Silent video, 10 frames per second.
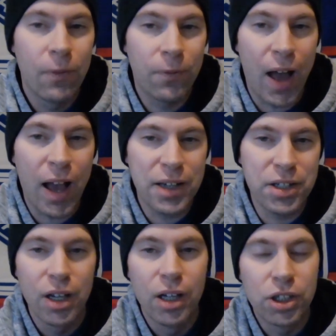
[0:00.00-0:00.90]

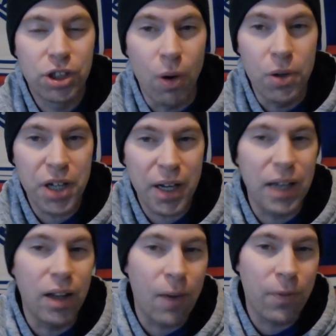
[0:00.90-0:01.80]
Fox, Trocheck, and
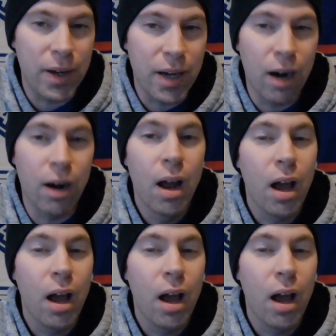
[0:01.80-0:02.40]
Lafreniere.